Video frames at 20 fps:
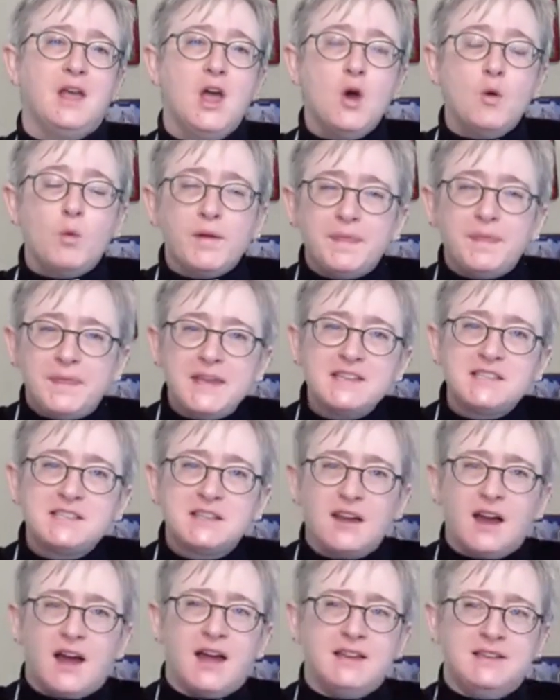What this
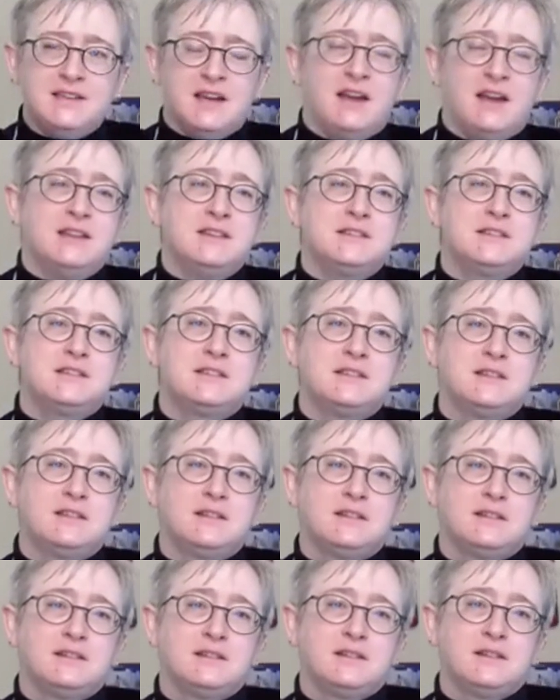God does
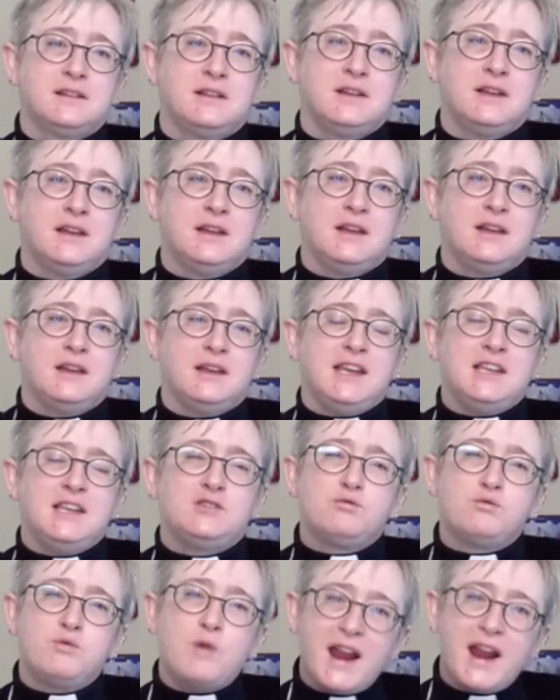is
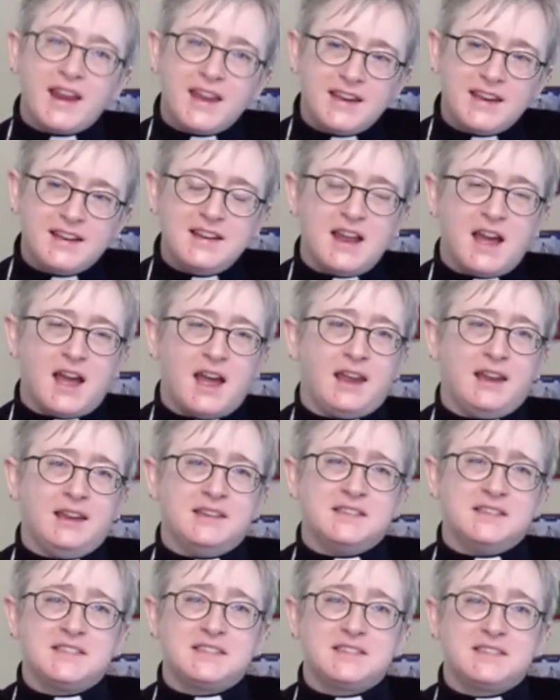
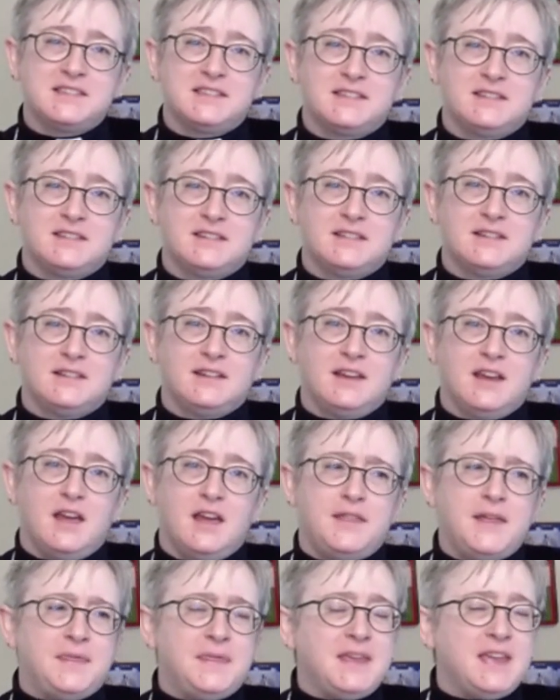recognize
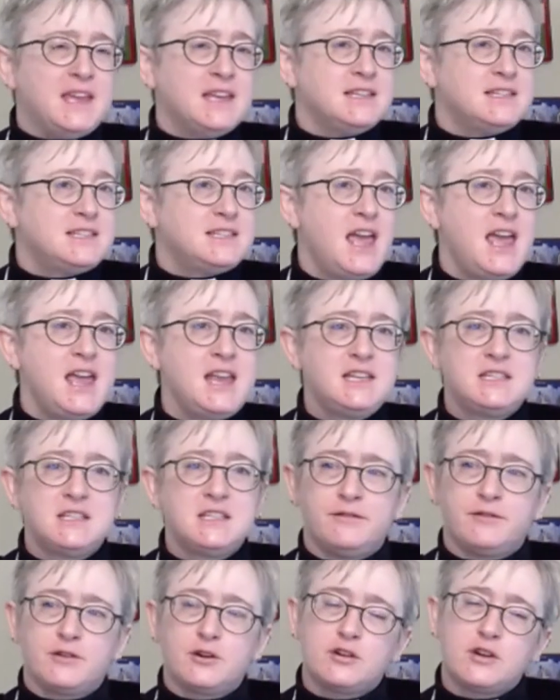that the intent
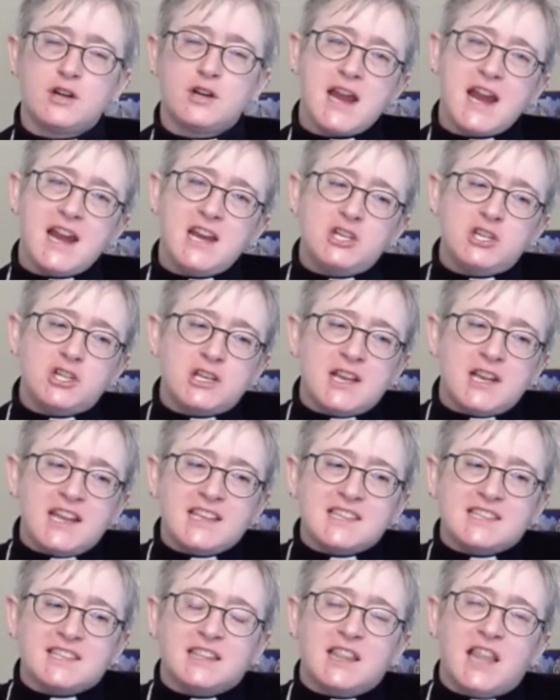of creation
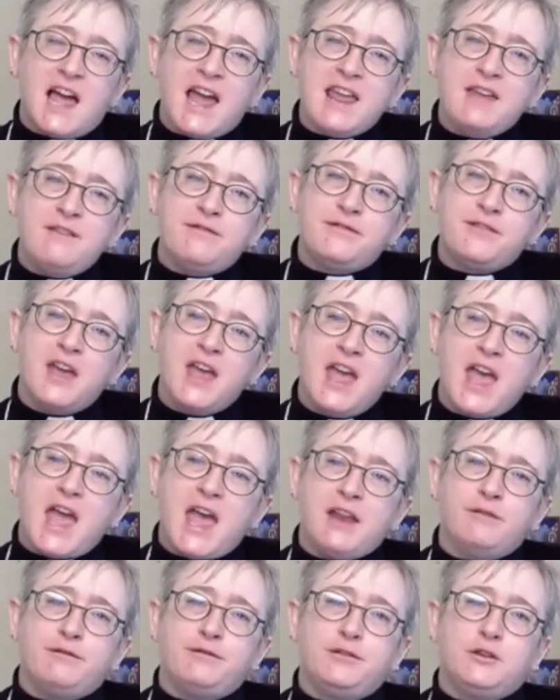is life
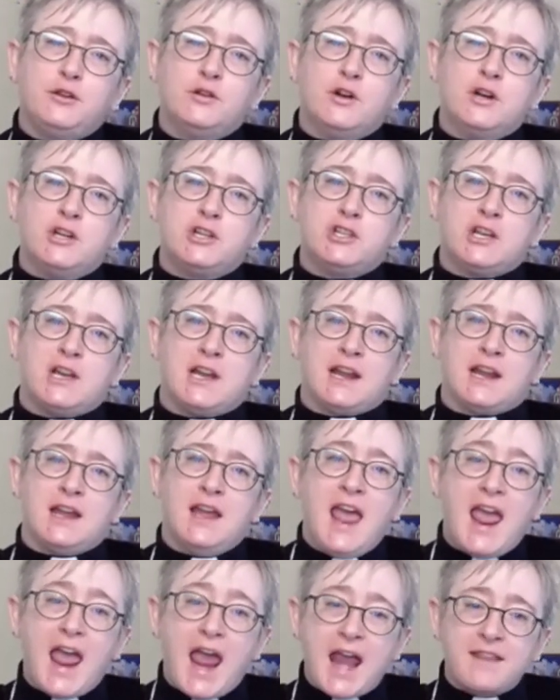and flourishing.
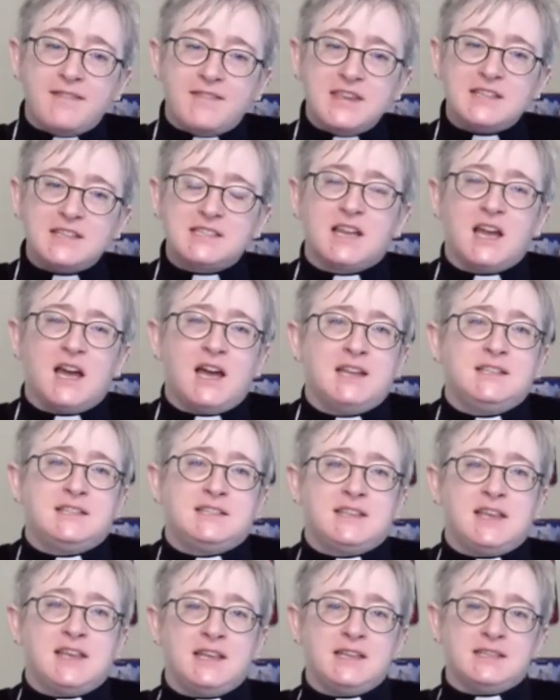And this God
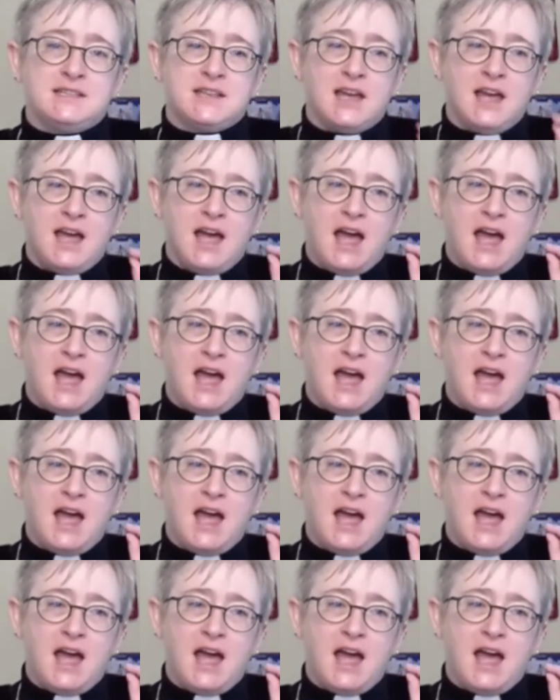says,